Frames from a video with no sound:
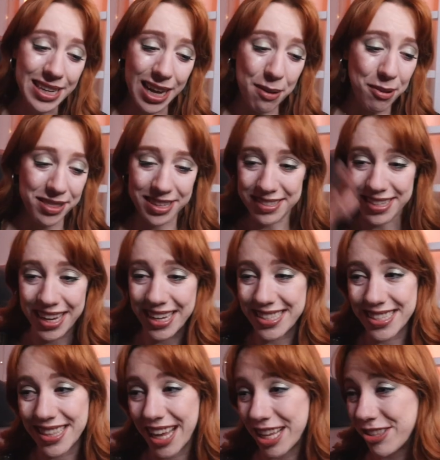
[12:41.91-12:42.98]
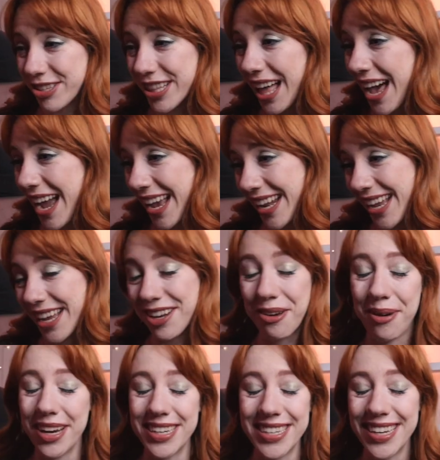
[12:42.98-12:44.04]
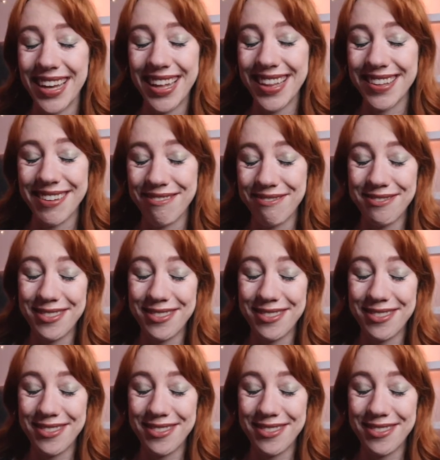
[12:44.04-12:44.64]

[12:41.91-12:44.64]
I bought these tickets in like July and I had no idea of,